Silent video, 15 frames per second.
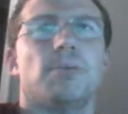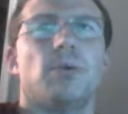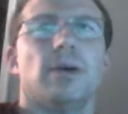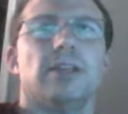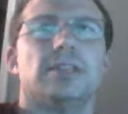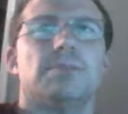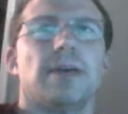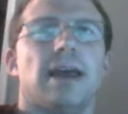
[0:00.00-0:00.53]

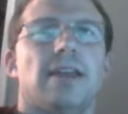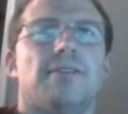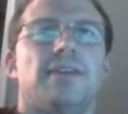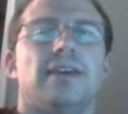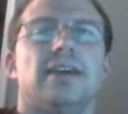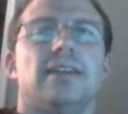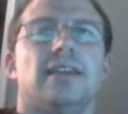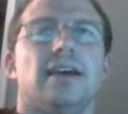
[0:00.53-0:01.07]
points, man. If
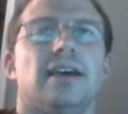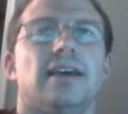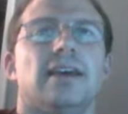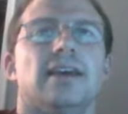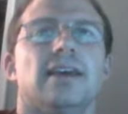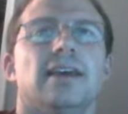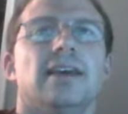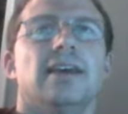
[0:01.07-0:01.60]
he can like,
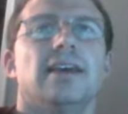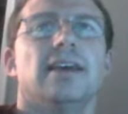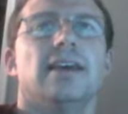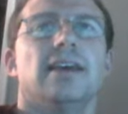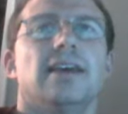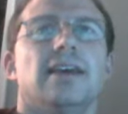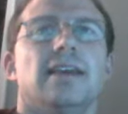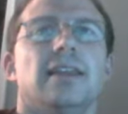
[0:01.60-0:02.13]

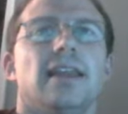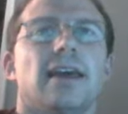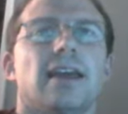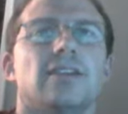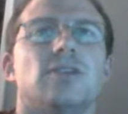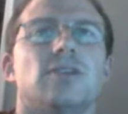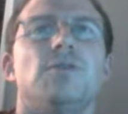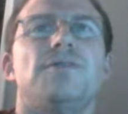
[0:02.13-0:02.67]
like a
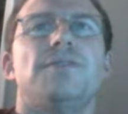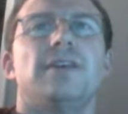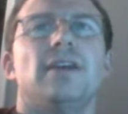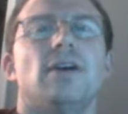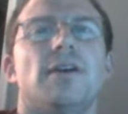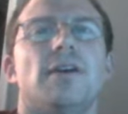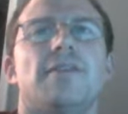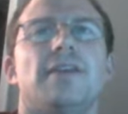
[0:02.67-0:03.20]
two, you
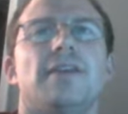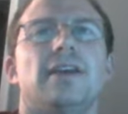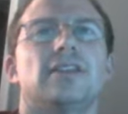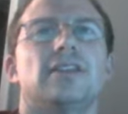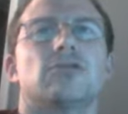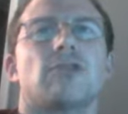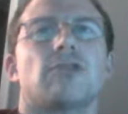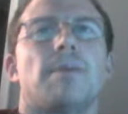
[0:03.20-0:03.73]
know, if he can
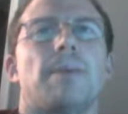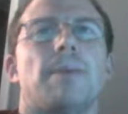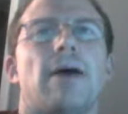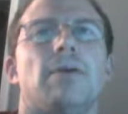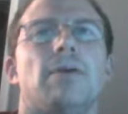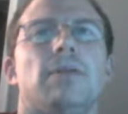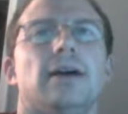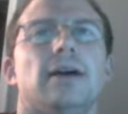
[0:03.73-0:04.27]
scrape
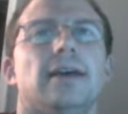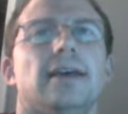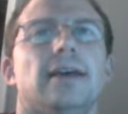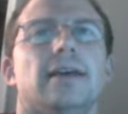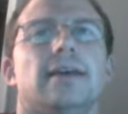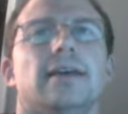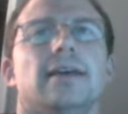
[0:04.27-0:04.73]
out like,